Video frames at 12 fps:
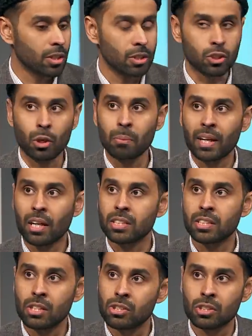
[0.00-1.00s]
Yeah. Don't make
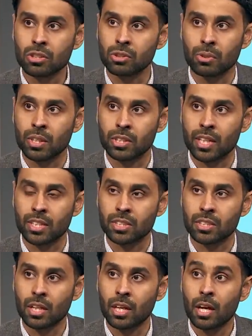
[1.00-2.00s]
our teachings into a
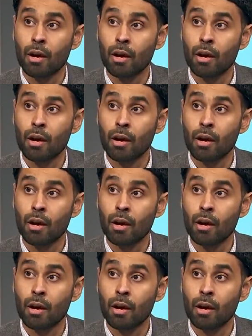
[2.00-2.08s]
jest.